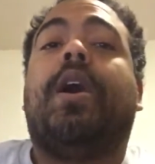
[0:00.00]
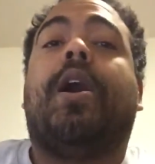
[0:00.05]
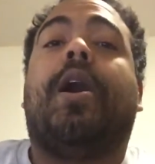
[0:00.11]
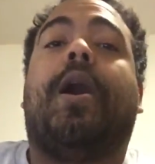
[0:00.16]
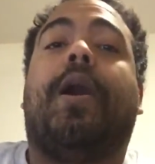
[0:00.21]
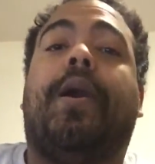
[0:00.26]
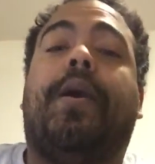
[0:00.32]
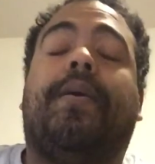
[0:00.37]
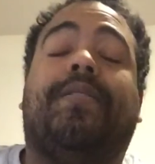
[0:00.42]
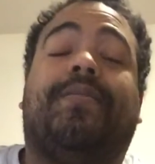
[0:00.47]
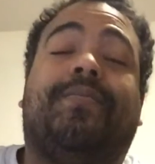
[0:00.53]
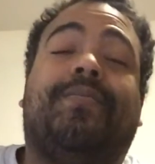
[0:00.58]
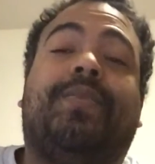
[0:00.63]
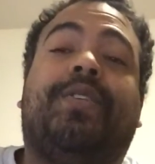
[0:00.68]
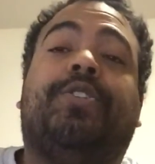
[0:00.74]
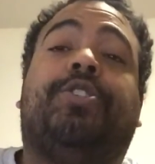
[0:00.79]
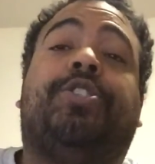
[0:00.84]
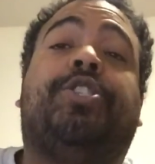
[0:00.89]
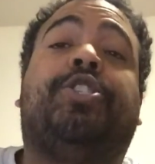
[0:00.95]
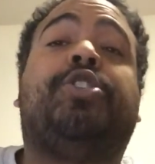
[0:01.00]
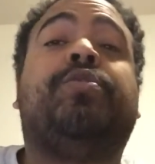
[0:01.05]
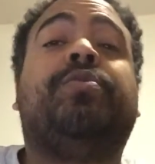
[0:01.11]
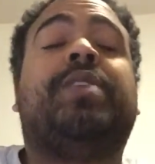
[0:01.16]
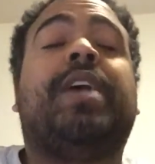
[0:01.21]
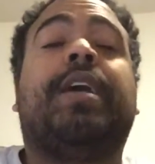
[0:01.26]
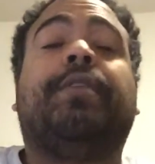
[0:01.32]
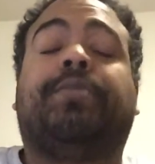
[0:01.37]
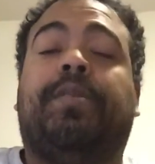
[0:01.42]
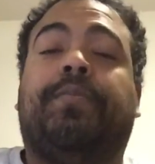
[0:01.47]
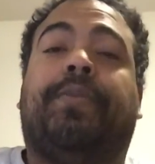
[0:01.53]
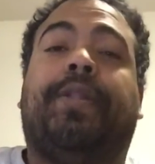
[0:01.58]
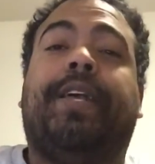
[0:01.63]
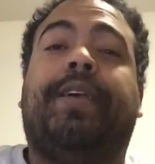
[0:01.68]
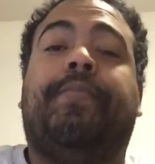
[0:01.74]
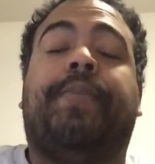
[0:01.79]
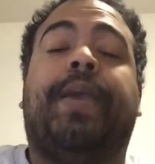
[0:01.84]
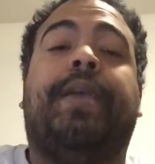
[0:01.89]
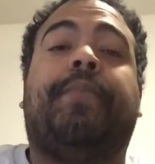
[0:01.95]
There's two types of
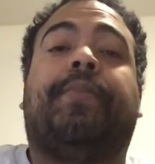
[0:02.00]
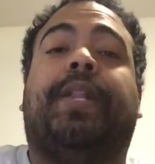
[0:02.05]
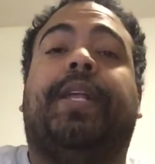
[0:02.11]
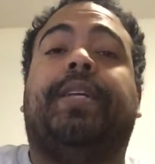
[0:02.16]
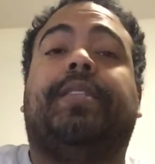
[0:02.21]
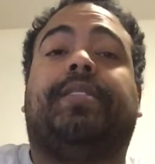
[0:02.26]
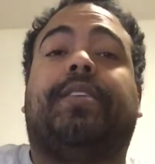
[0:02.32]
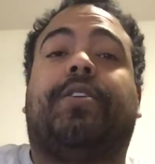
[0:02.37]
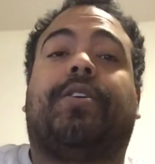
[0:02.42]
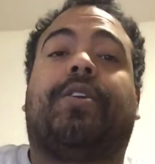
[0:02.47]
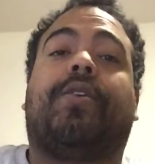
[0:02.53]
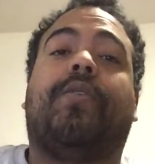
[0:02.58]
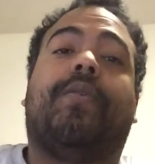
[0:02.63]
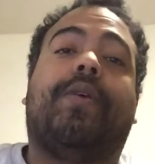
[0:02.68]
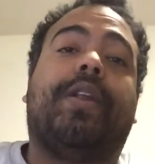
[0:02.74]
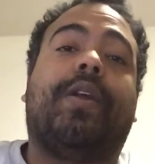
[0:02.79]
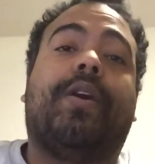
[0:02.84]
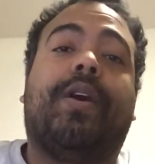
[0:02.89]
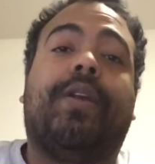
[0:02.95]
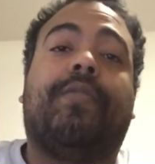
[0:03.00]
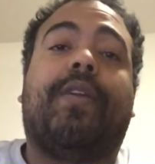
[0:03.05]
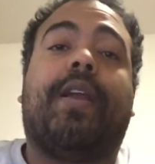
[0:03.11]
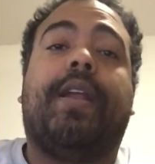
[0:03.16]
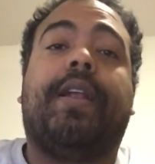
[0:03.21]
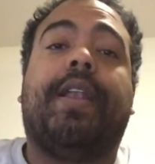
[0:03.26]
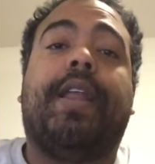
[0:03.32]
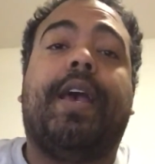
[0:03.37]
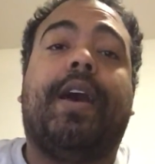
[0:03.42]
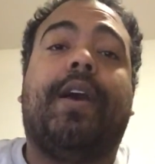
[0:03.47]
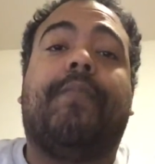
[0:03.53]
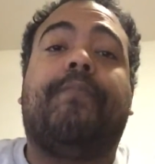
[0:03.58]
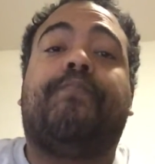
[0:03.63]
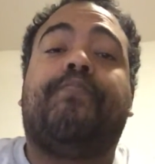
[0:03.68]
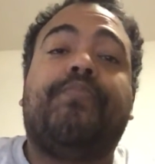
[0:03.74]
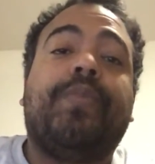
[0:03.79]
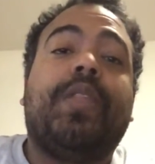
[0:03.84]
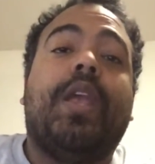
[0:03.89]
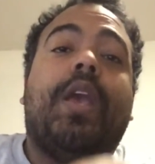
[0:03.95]
pay plans that are going on right now.
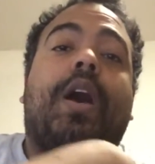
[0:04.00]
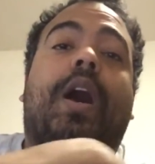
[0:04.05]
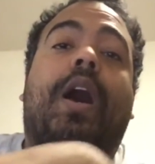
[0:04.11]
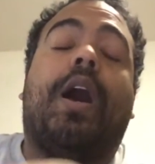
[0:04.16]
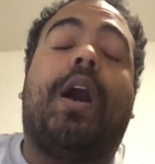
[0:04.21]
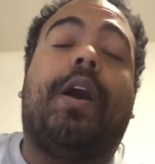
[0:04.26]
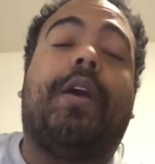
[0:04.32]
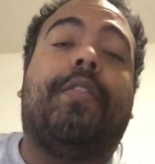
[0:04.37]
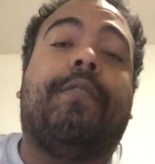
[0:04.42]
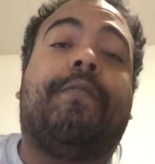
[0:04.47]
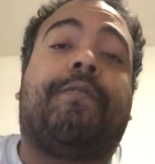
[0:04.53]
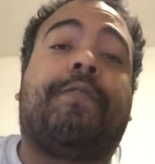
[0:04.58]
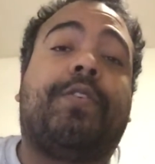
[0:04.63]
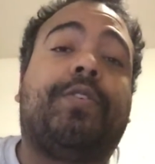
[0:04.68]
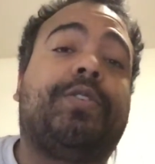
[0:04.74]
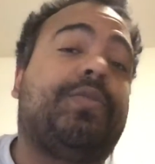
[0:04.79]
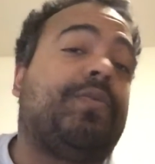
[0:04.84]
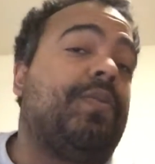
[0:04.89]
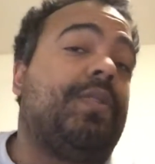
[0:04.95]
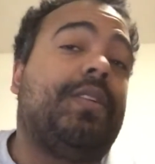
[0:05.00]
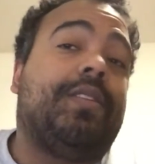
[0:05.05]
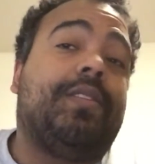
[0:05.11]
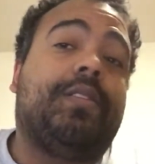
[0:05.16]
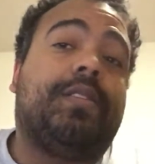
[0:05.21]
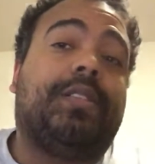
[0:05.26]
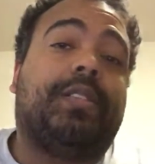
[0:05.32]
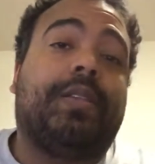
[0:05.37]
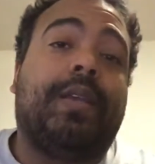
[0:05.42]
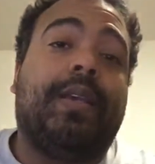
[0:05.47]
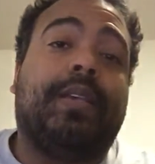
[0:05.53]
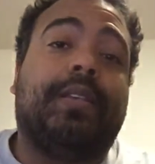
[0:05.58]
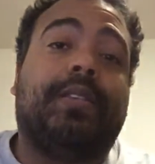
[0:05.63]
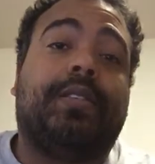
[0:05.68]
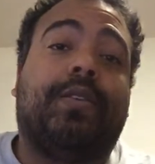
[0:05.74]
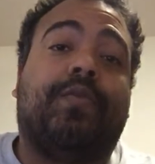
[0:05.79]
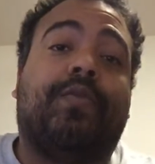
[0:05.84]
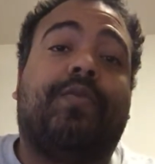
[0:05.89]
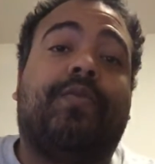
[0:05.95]
The first one is
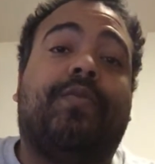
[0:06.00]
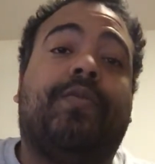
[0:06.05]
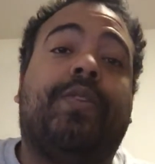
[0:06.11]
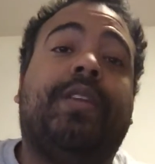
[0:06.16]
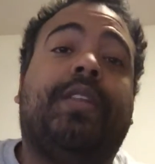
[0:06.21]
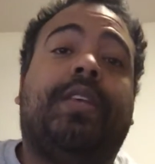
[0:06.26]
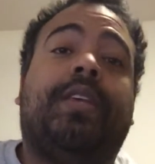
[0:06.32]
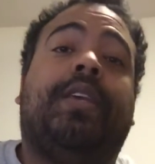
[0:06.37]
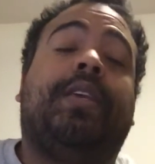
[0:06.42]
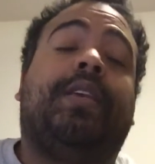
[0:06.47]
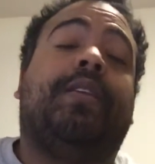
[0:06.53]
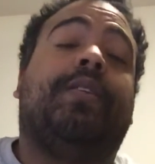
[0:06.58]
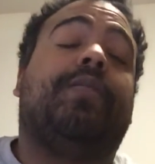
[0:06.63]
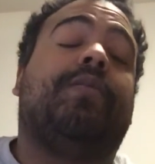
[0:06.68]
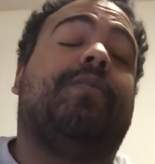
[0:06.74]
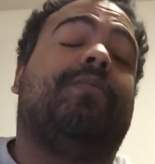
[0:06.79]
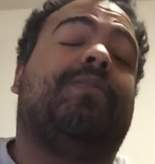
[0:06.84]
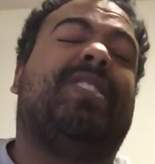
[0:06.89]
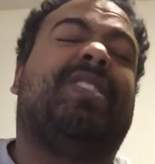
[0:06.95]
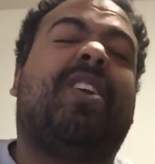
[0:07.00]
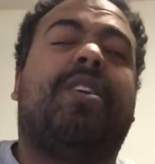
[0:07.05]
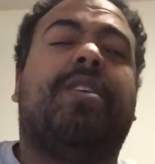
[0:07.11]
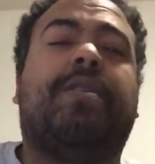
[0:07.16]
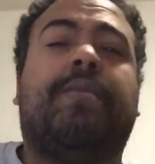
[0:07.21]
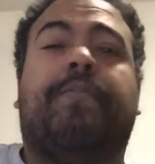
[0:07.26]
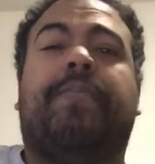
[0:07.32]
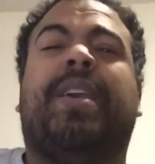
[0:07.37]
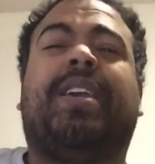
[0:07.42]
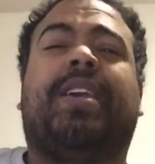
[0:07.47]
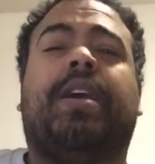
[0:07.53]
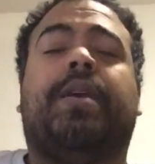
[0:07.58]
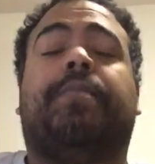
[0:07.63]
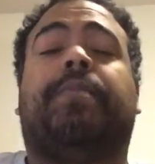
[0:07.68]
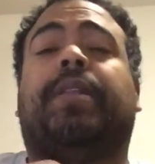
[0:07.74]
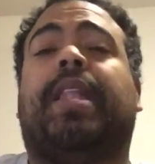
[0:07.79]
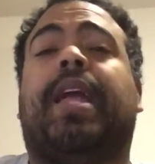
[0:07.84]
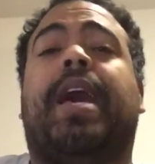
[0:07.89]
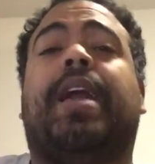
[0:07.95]
a really starting to pick up
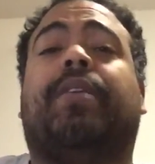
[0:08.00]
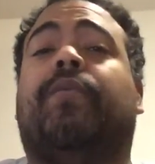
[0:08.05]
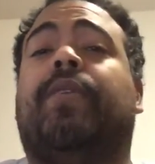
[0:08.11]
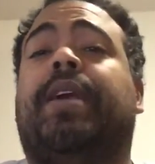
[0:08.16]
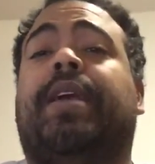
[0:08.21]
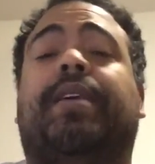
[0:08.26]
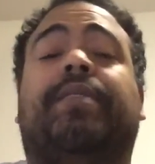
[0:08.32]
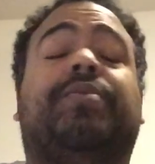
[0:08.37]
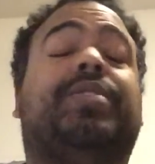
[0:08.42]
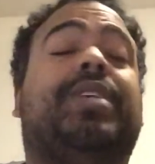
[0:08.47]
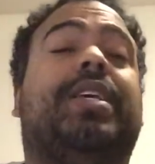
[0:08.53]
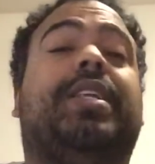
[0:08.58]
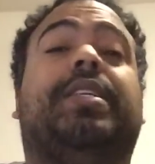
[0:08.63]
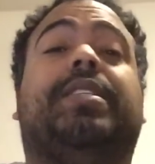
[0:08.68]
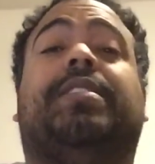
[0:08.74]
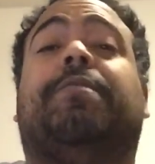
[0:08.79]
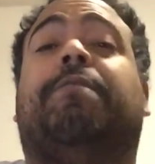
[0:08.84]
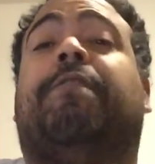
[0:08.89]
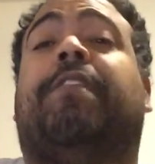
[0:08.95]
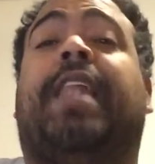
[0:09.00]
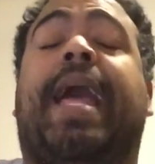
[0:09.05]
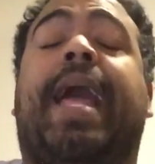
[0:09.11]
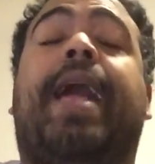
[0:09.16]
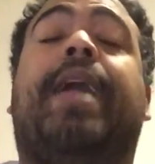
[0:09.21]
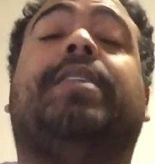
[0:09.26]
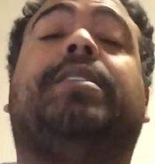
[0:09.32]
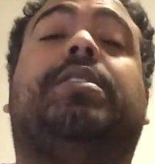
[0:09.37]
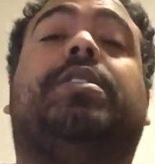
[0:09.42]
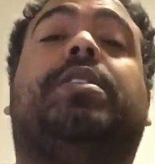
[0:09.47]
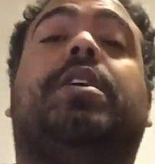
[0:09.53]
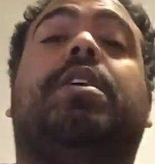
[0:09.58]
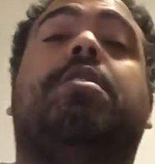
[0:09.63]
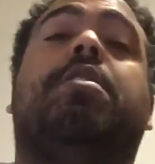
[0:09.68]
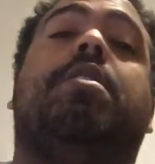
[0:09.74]
a lot of waves, and it's flats.